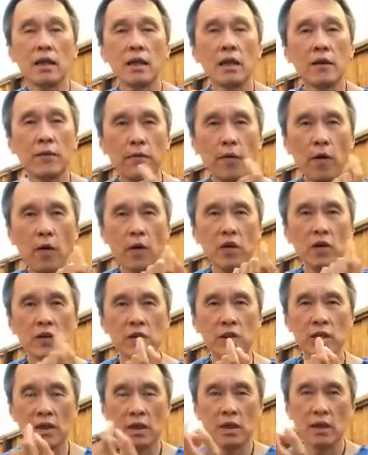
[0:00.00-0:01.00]
the
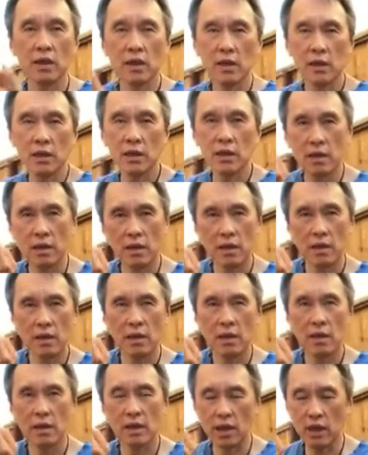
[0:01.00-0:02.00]
force
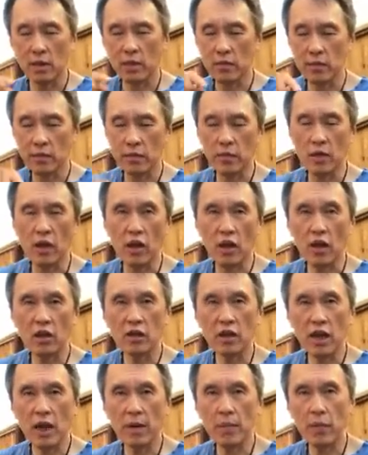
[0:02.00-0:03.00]
the, the
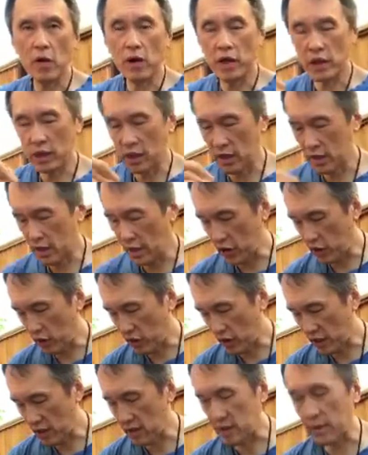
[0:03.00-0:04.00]
contact point is
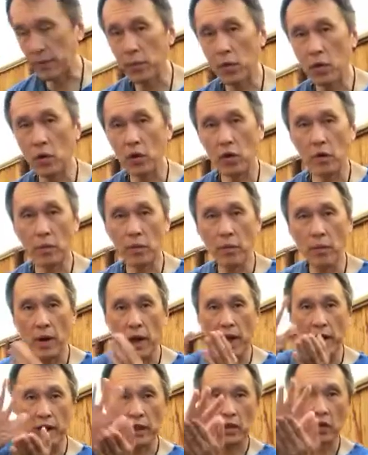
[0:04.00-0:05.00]
actually supported
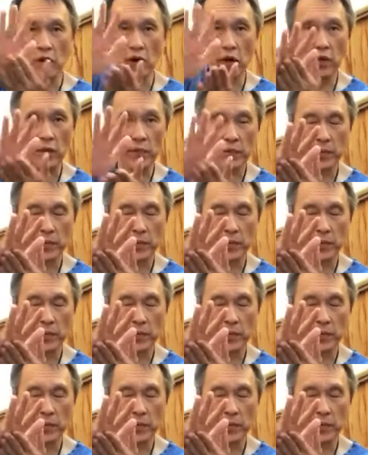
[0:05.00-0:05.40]
by your